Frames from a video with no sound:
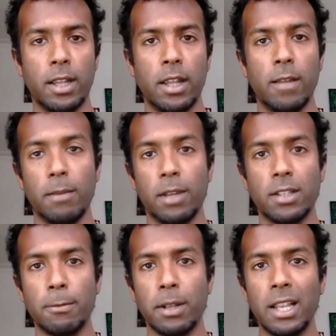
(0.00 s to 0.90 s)
because
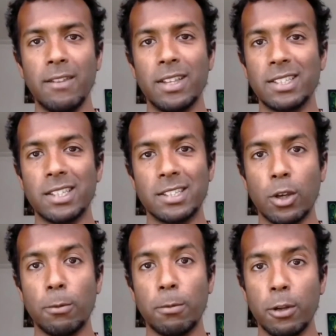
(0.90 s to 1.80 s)
I believe it's a
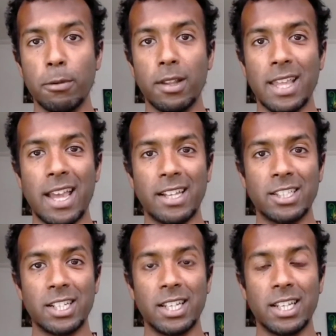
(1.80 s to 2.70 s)
soul blueprint that
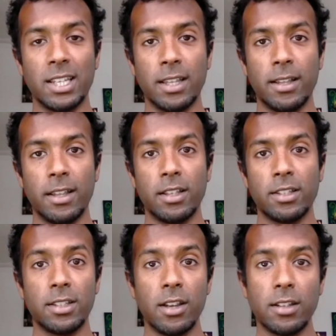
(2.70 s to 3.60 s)
actually
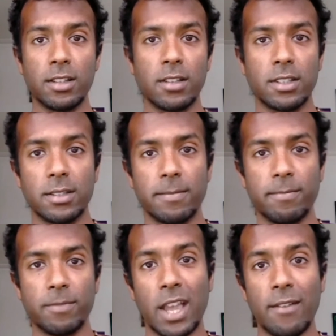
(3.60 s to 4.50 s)
stirs us
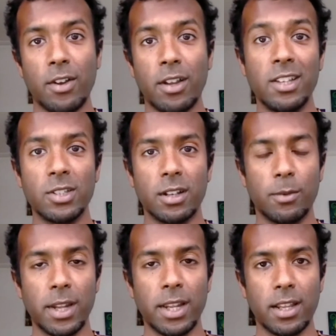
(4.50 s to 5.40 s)
to have our initial
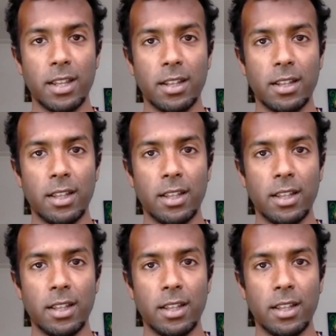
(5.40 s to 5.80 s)
awakening,